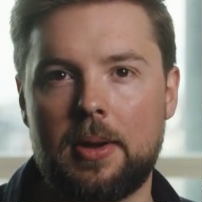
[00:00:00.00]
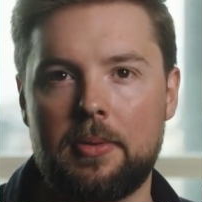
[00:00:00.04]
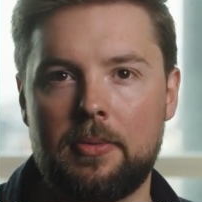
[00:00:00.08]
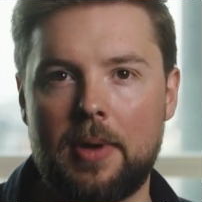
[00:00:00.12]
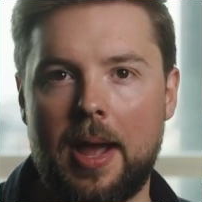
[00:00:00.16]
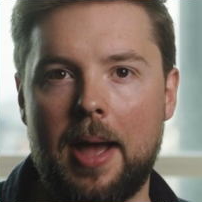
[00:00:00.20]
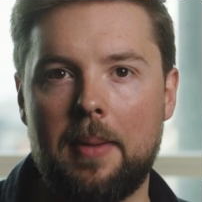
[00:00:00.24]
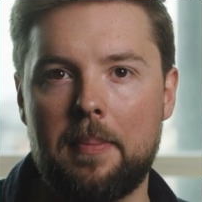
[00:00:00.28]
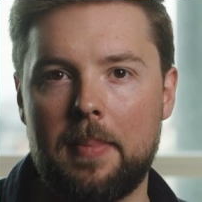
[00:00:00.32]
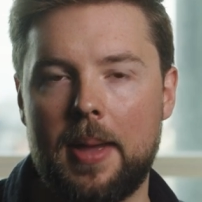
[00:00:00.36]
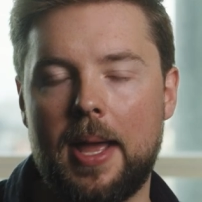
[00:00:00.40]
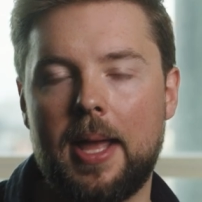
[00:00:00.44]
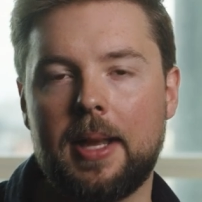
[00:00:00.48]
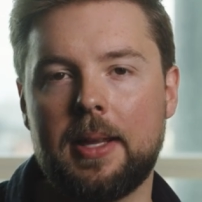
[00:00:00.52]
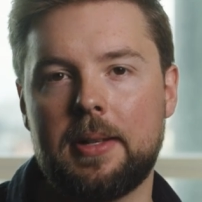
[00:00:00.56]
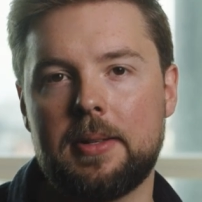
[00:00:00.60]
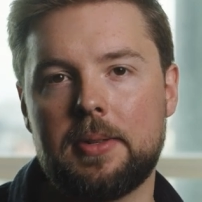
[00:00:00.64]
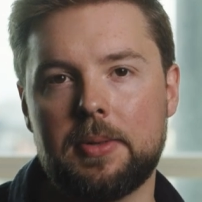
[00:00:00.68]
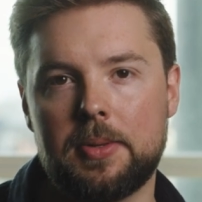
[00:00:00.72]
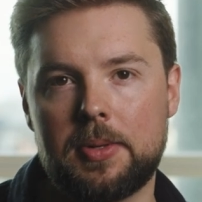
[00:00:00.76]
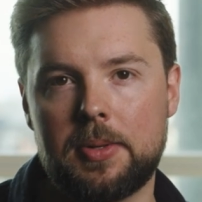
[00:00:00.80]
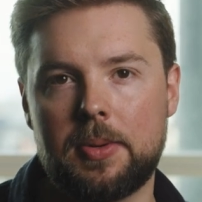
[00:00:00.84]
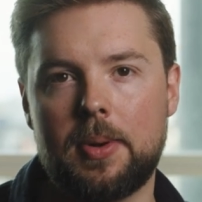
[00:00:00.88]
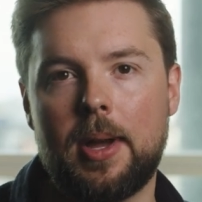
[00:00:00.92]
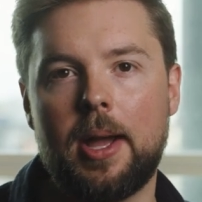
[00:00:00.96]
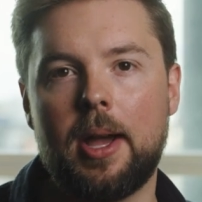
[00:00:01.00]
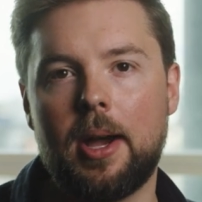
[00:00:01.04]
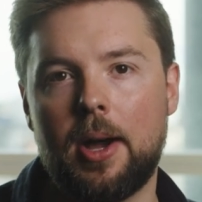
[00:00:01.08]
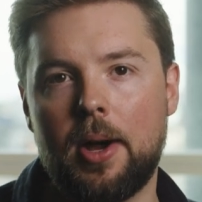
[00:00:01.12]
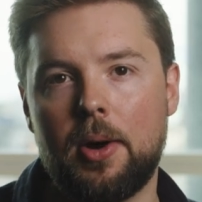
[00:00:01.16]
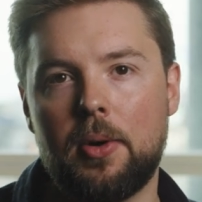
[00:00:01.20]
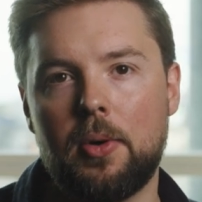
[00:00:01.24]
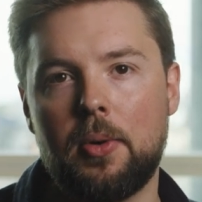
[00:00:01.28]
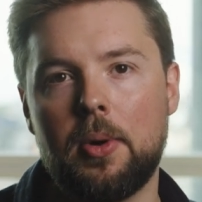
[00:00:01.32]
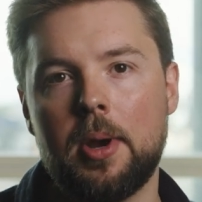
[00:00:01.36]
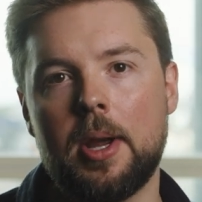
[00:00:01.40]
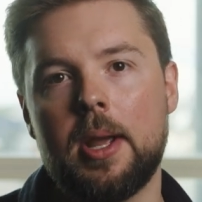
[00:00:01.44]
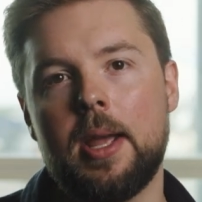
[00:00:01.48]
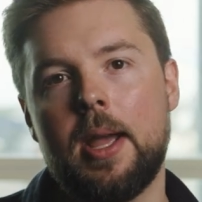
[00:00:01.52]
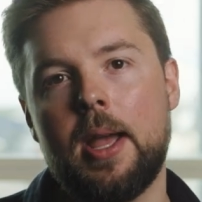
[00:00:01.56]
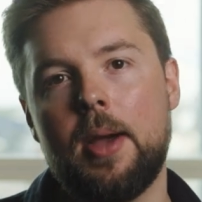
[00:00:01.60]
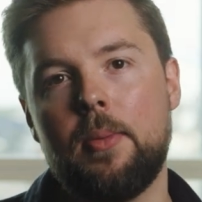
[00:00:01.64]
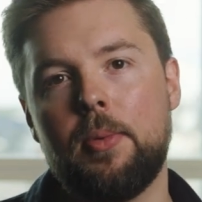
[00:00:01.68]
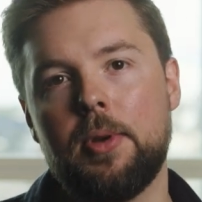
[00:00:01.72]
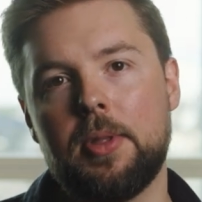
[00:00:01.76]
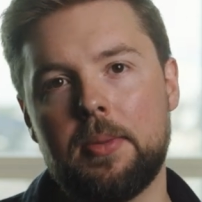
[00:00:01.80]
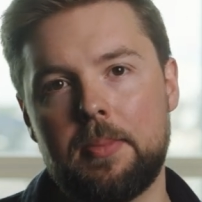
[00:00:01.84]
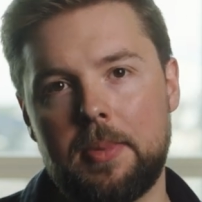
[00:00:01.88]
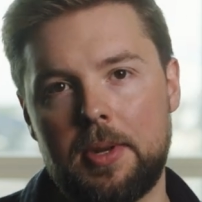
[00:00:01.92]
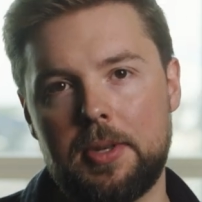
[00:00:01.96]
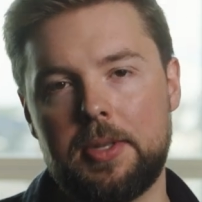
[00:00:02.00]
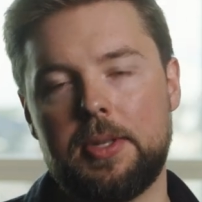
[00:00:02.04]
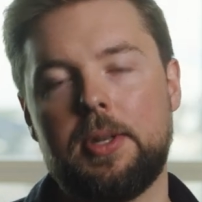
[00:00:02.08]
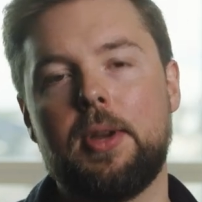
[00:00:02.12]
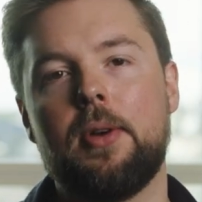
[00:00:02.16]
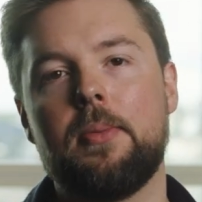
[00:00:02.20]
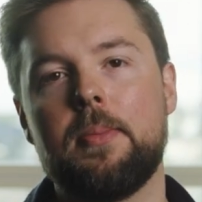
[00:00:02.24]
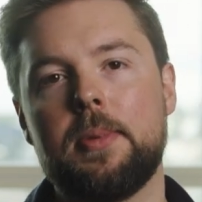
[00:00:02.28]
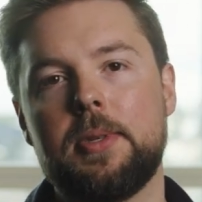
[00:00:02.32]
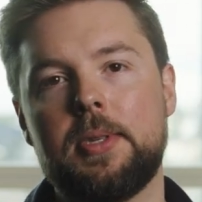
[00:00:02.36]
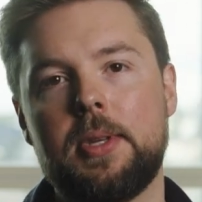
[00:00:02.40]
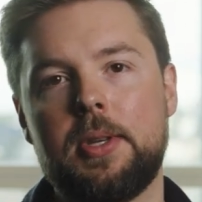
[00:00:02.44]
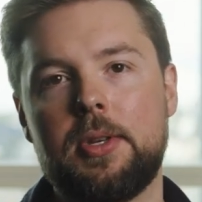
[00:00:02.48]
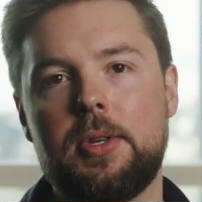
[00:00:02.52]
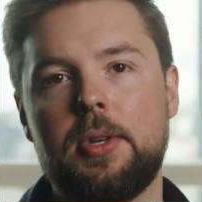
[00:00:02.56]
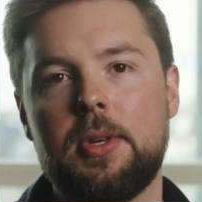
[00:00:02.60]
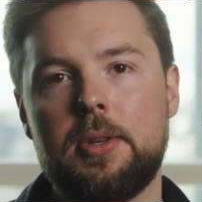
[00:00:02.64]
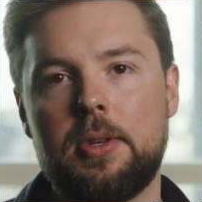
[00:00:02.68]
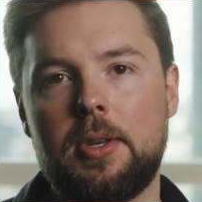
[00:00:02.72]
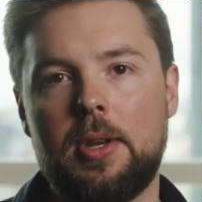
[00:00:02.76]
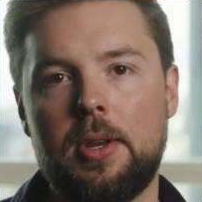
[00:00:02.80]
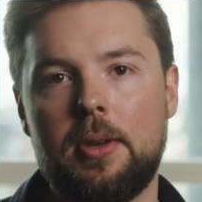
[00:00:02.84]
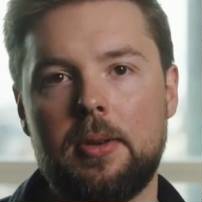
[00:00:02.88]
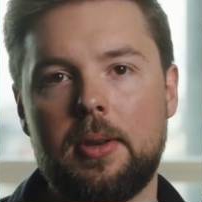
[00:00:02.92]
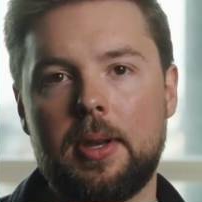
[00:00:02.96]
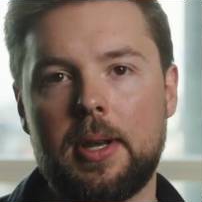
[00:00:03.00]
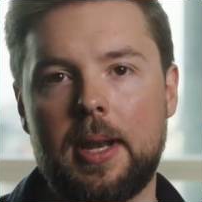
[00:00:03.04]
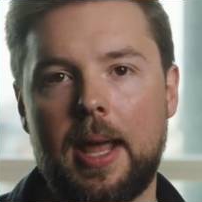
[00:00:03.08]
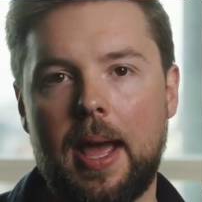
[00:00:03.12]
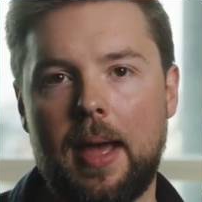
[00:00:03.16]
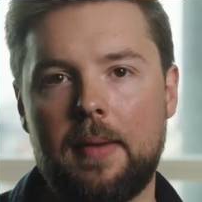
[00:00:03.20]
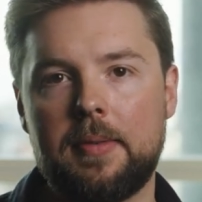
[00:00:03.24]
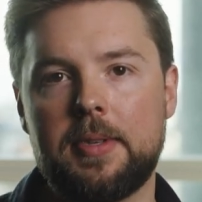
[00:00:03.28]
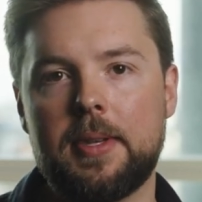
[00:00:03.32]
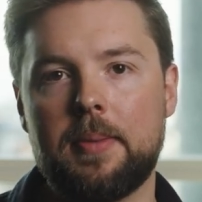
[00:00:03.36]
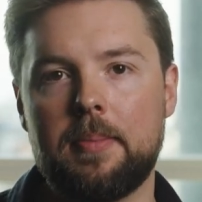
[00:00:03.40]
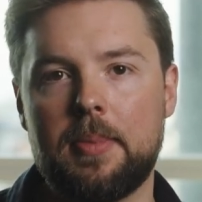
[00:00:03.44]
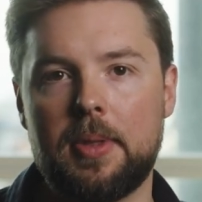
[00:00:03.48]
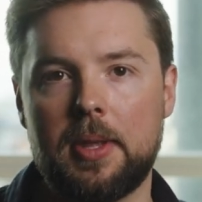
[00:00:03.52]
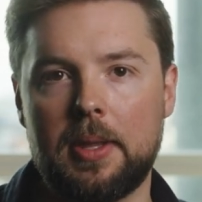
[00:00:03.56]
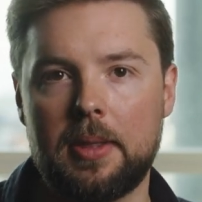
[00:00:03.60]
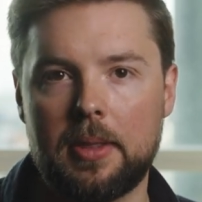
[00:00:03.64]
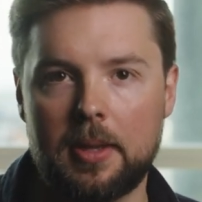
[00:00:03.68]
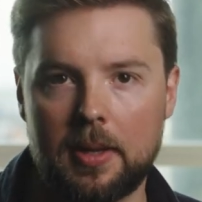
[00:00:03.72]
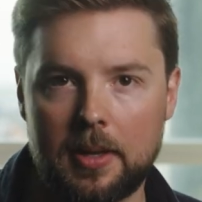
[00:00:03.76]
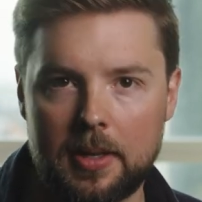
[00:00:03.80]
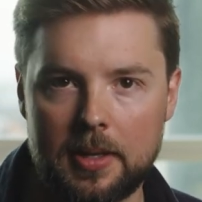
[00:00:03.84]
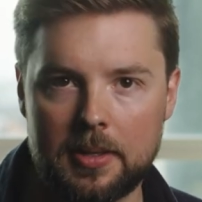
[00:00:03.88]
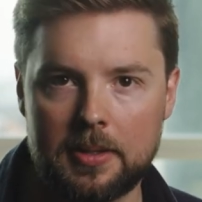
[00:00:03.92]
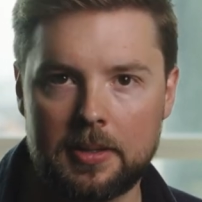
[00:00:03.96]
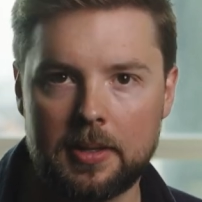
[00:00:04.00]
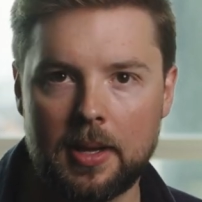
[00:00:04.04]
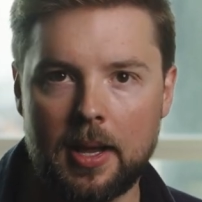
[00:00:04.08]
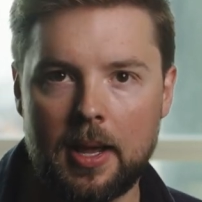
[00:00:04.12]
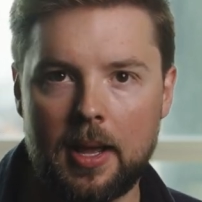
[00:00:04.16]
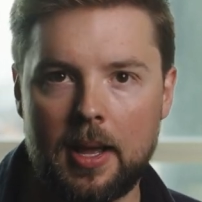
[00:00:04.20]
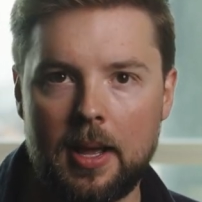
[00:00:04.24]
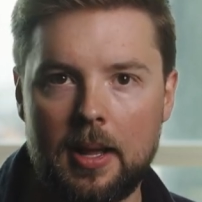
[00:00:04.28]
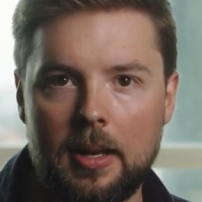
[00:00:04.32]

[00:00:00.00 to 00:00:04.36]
a, round peg into a square hole with a music composition you can have something that is